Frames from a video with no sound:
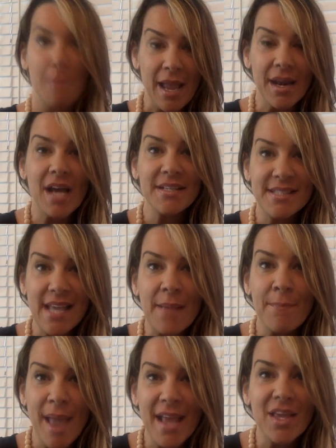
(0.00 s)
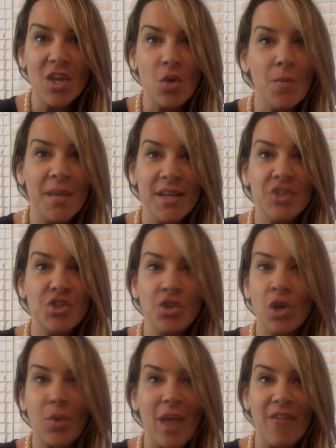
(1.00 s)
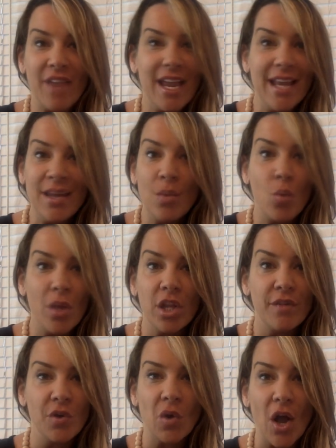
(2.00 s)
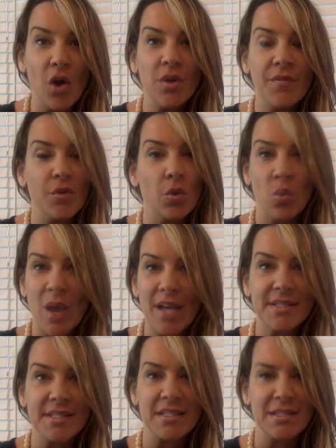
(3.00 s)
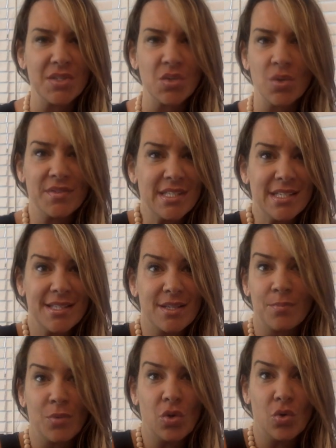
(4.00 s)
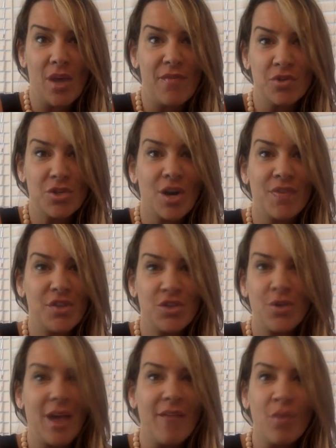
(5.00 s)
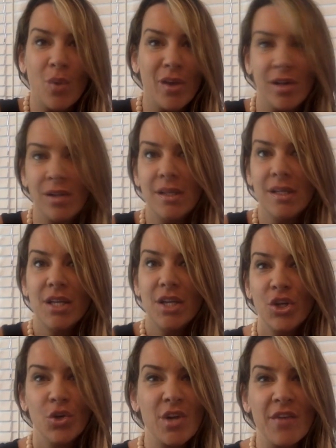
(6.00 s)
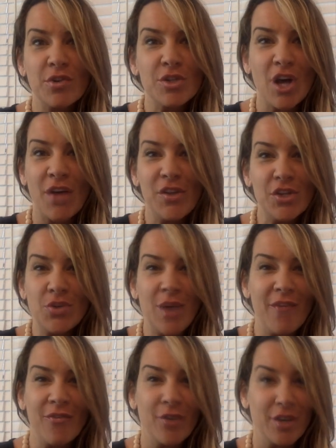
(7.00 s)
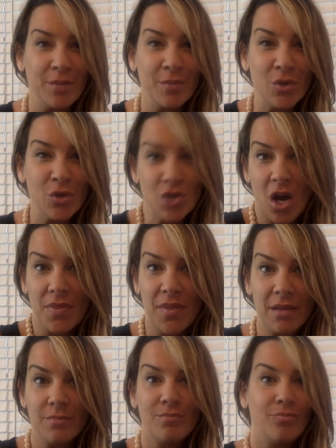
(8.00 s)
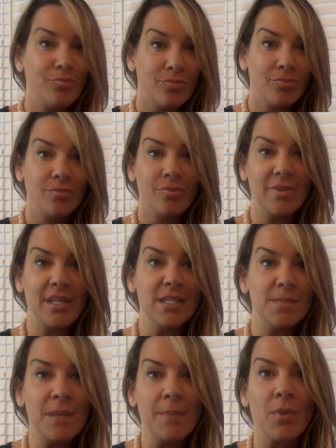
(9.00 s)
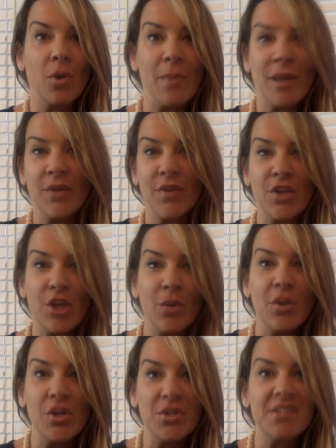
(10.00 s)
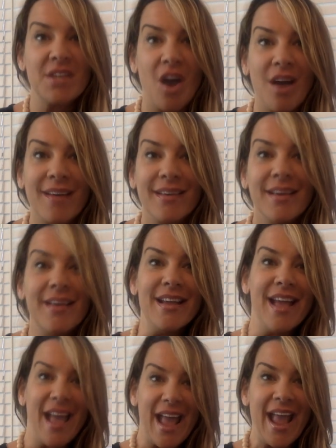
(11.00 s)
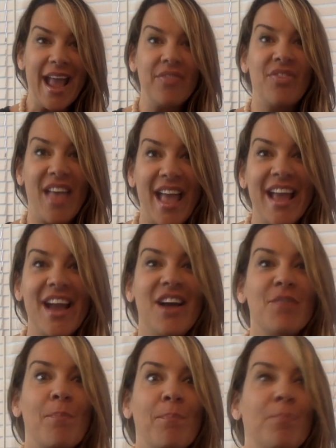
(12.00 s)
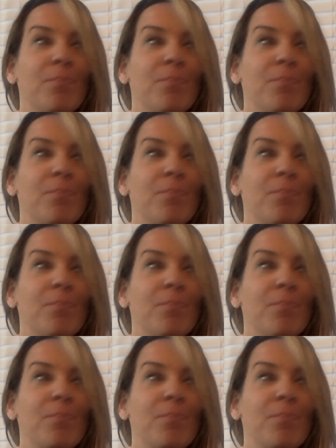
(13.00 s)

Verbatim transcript: and I say making you because you don't have any will of your own if you're raised in this sort of system. You're never taught that you have a will. You're never taught that you have freedom. You're taught that these people are better than you and you suck. And they